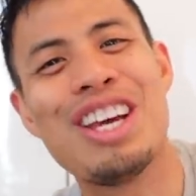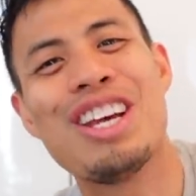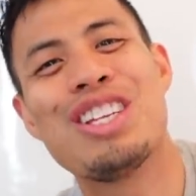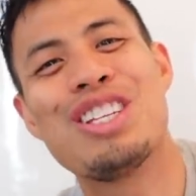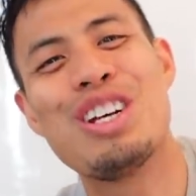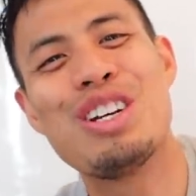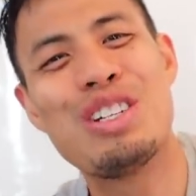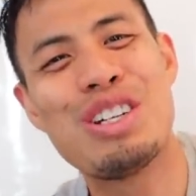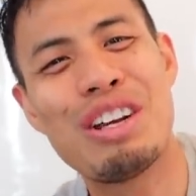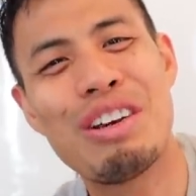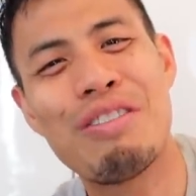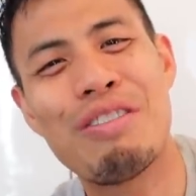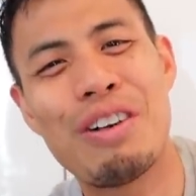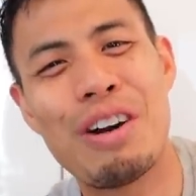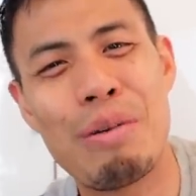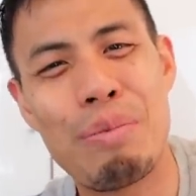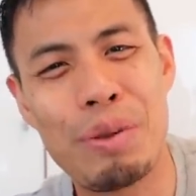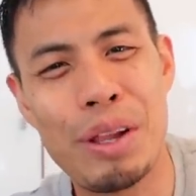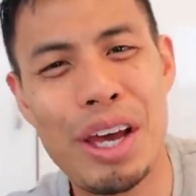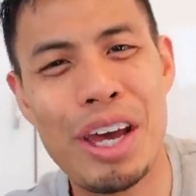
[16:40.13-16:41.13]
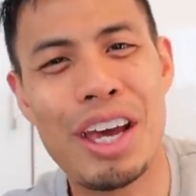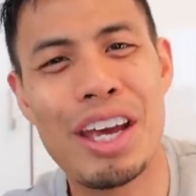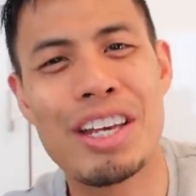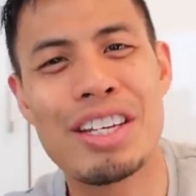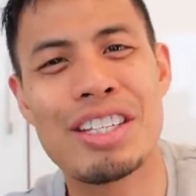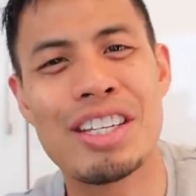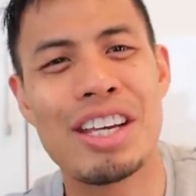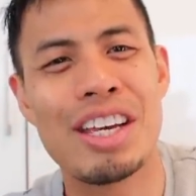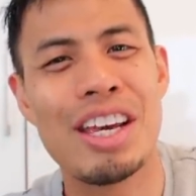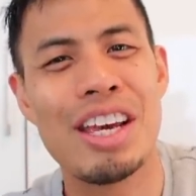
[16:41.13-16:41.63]
searching for a
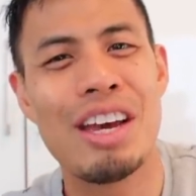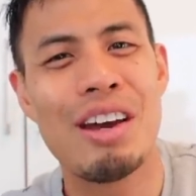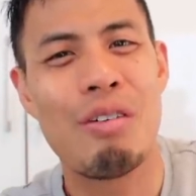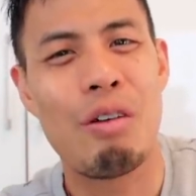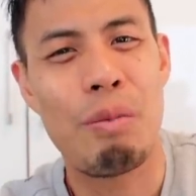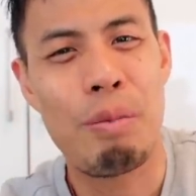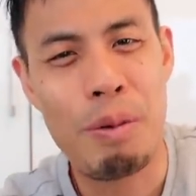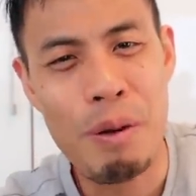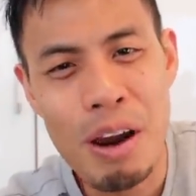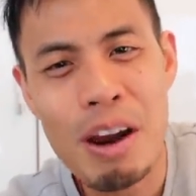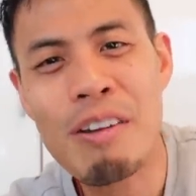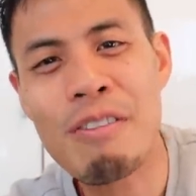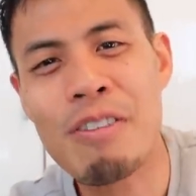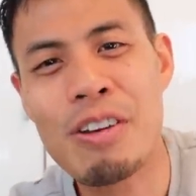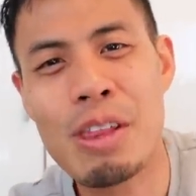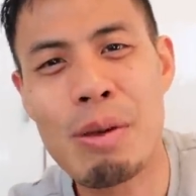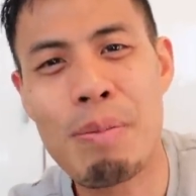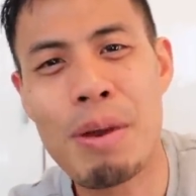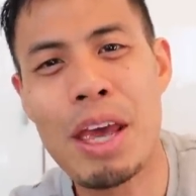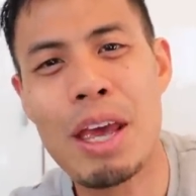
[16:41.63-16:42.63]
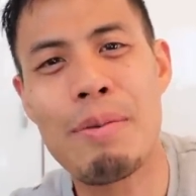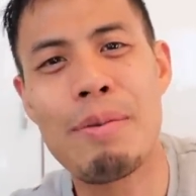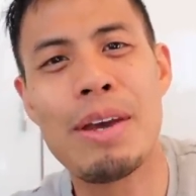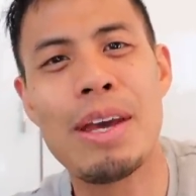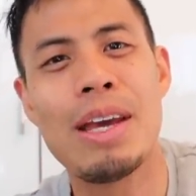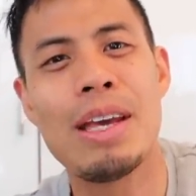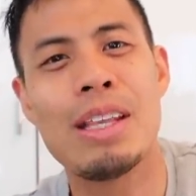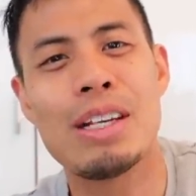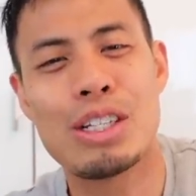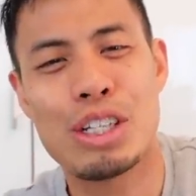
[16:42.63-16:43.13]
place, we're praying for the
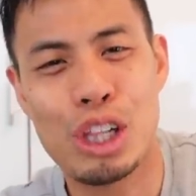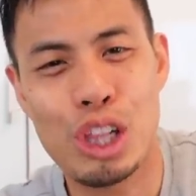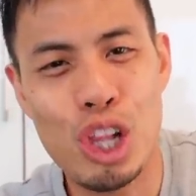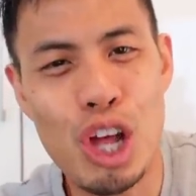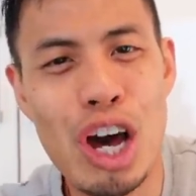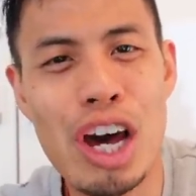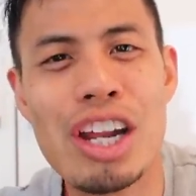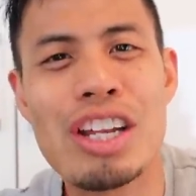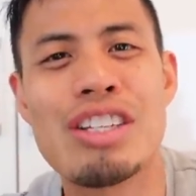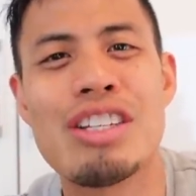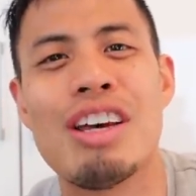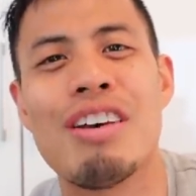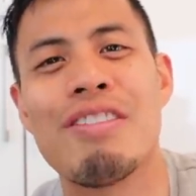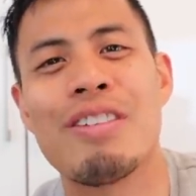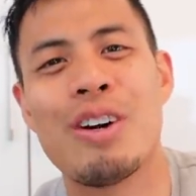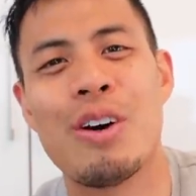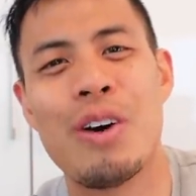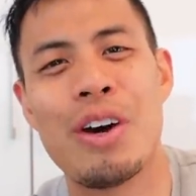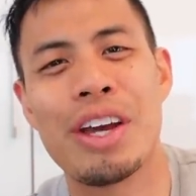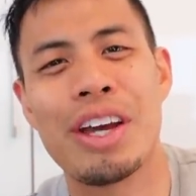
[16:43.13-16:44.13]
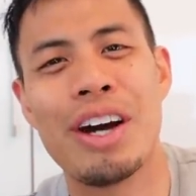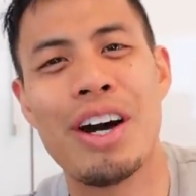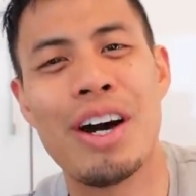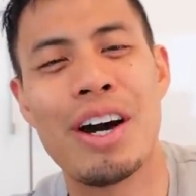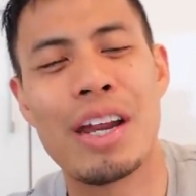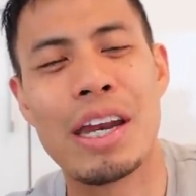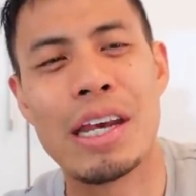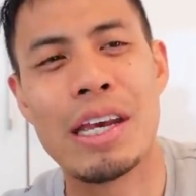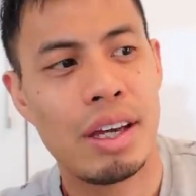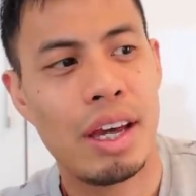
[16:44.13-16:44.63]
baby, there's a lot of stuff going
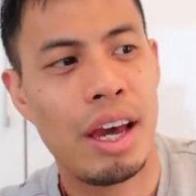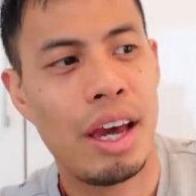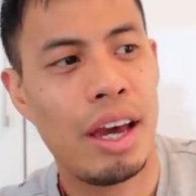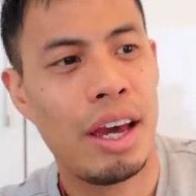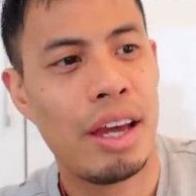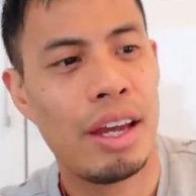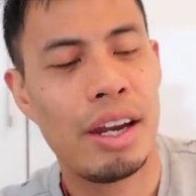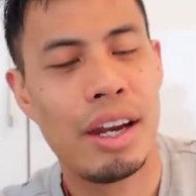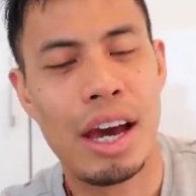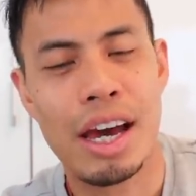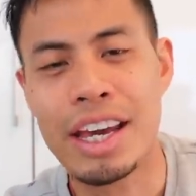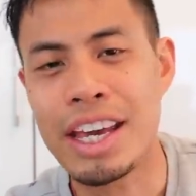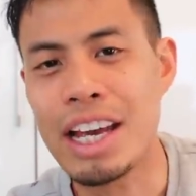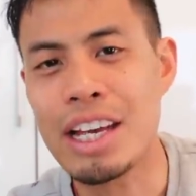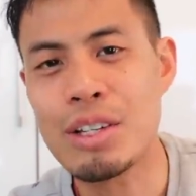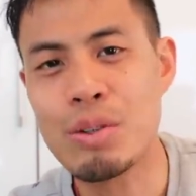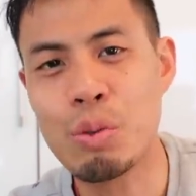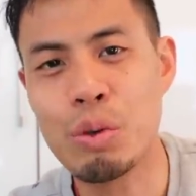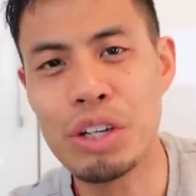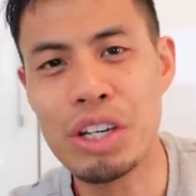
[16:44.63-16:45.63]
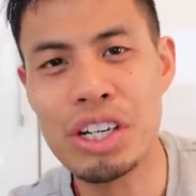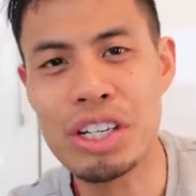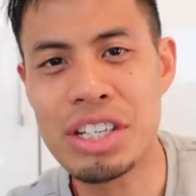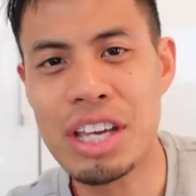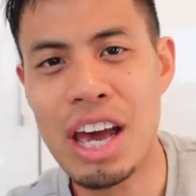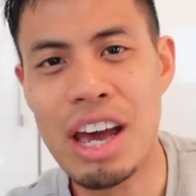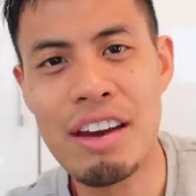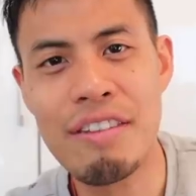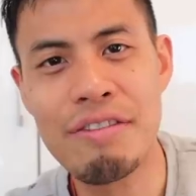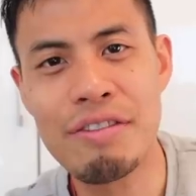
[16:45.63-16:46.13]
on, and I guess we'll just
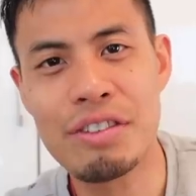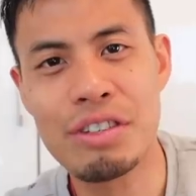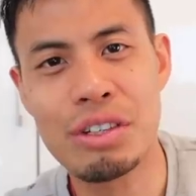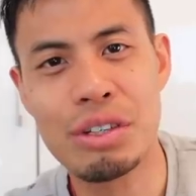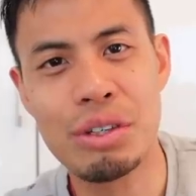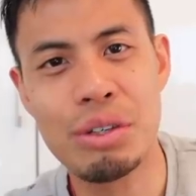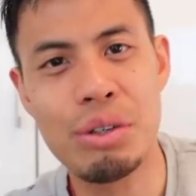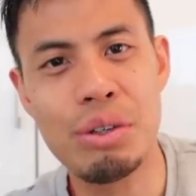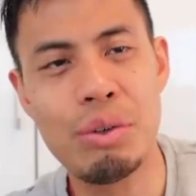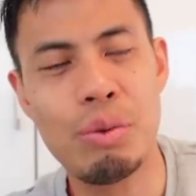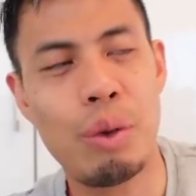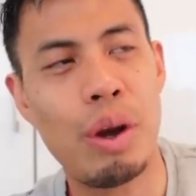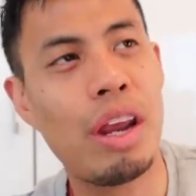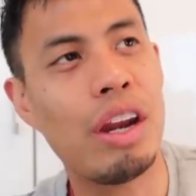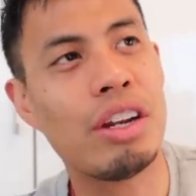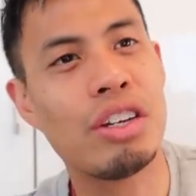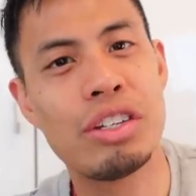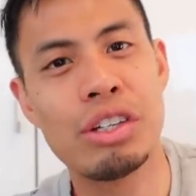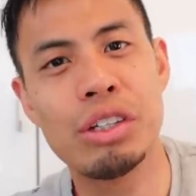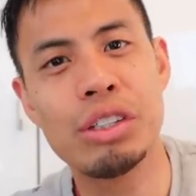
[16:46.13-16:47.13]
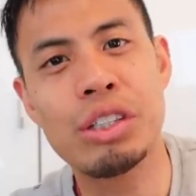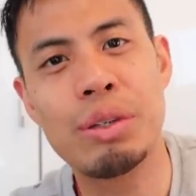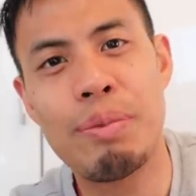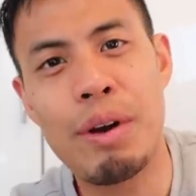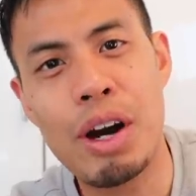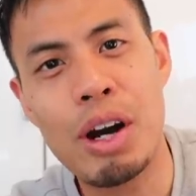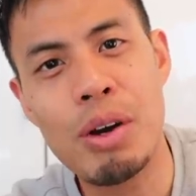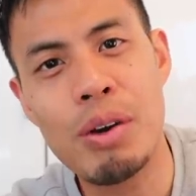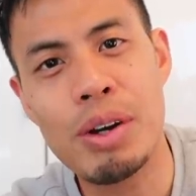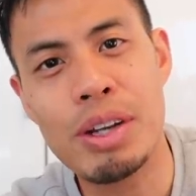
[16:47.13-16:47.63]
have to wait until
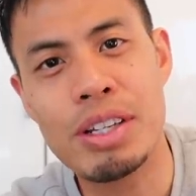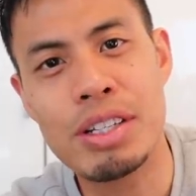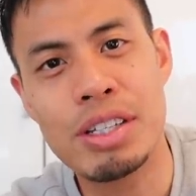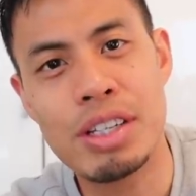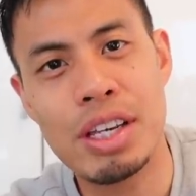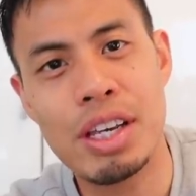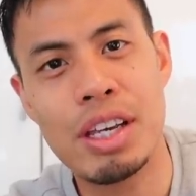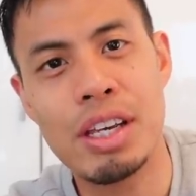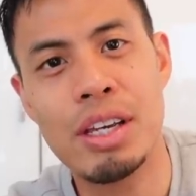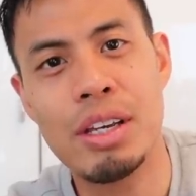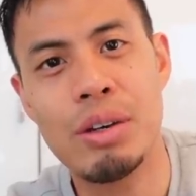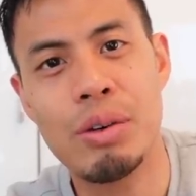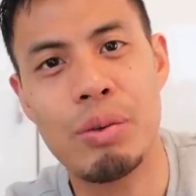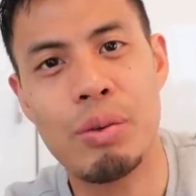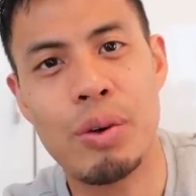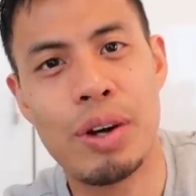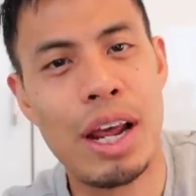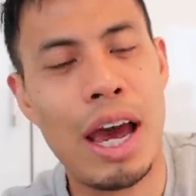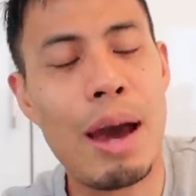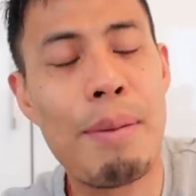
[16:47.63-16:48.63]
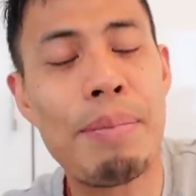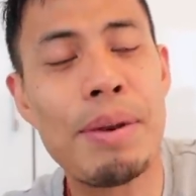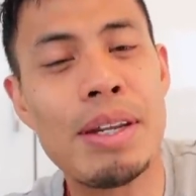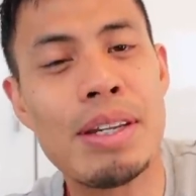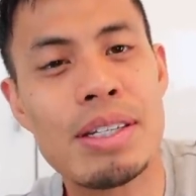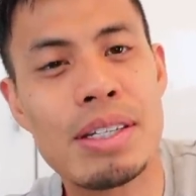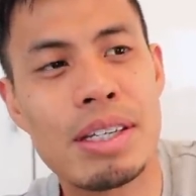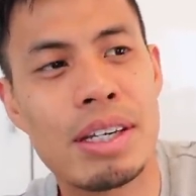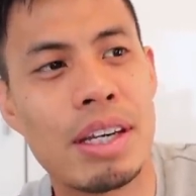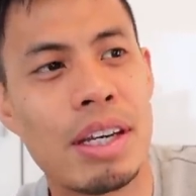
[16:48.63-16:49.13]
tomorrow and see what
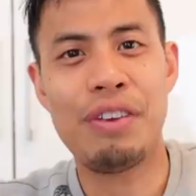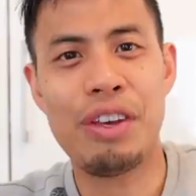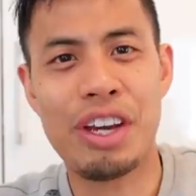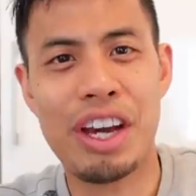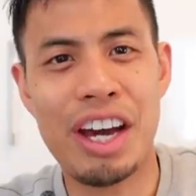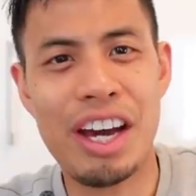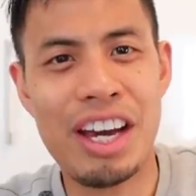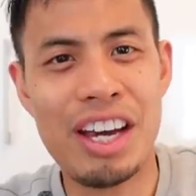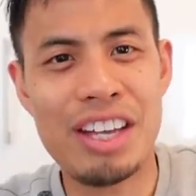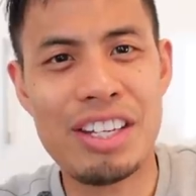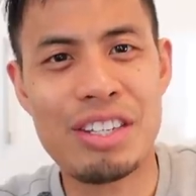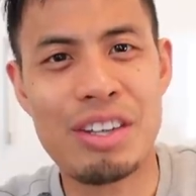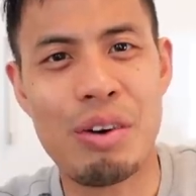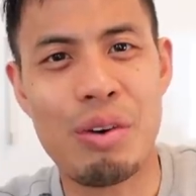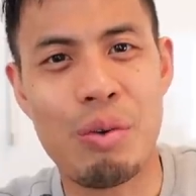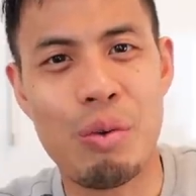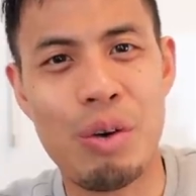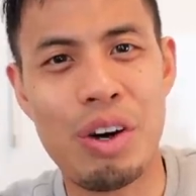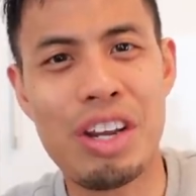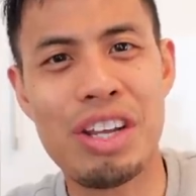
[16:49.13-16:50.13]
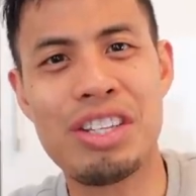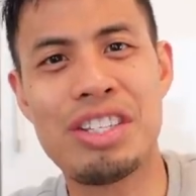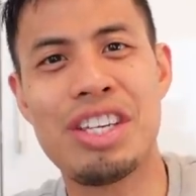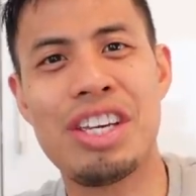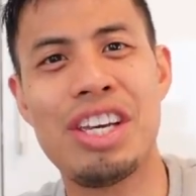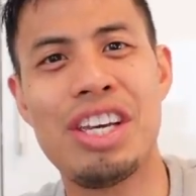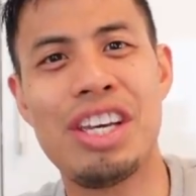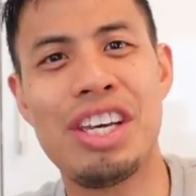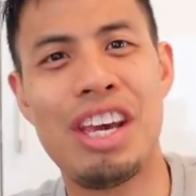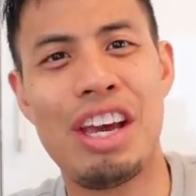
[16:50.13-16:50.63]
happens. If you guys want to
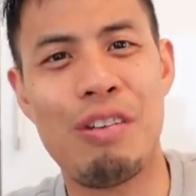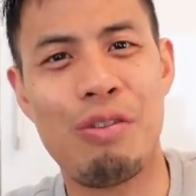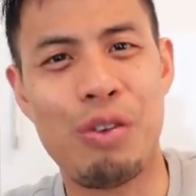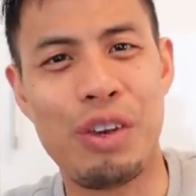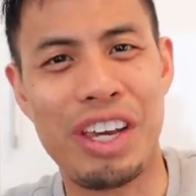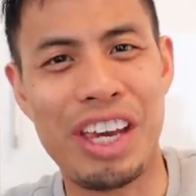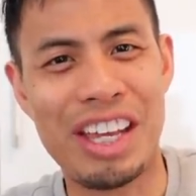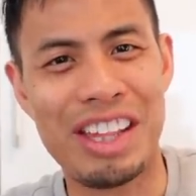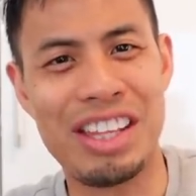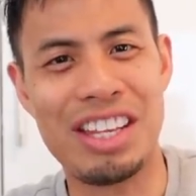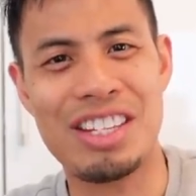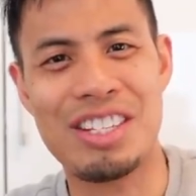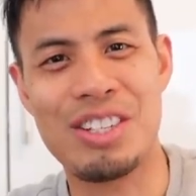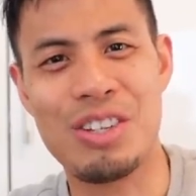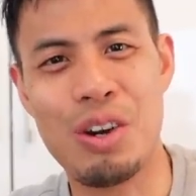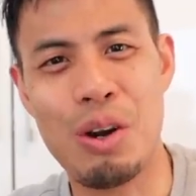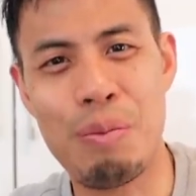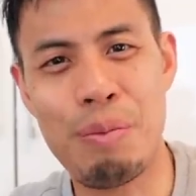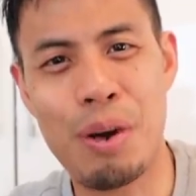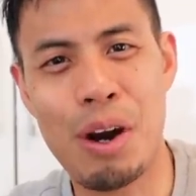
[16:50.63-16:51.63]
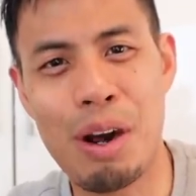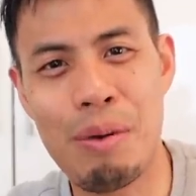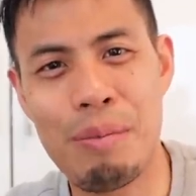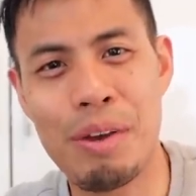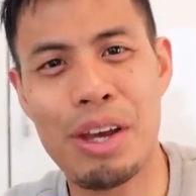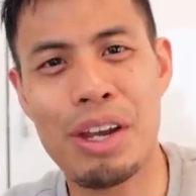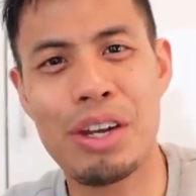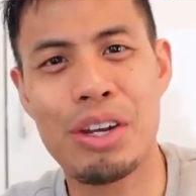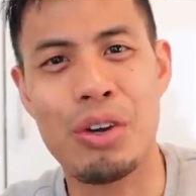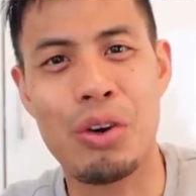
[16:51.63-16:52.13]
see if we get this new
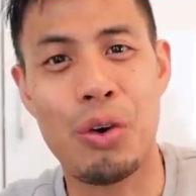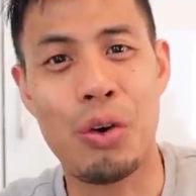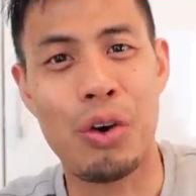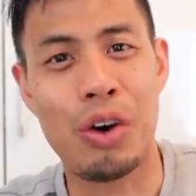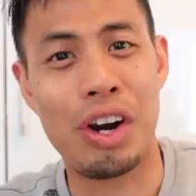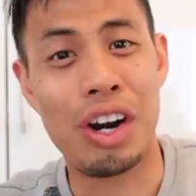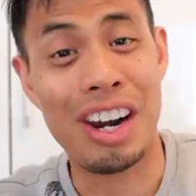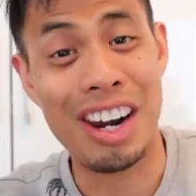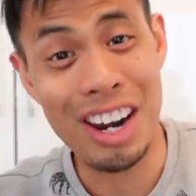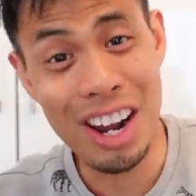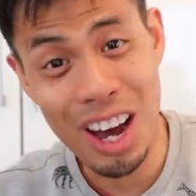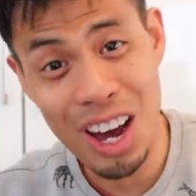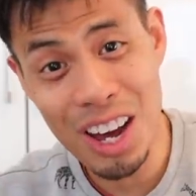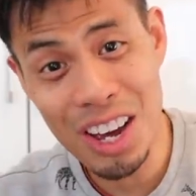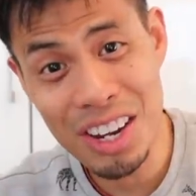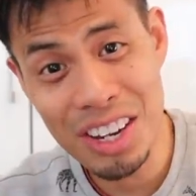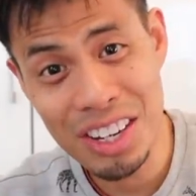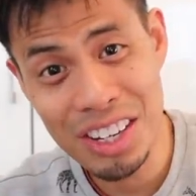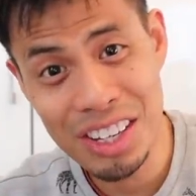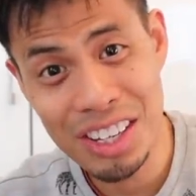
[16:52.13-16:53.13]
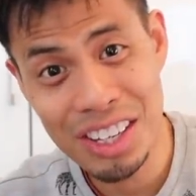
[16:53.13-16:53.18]
apartment or not,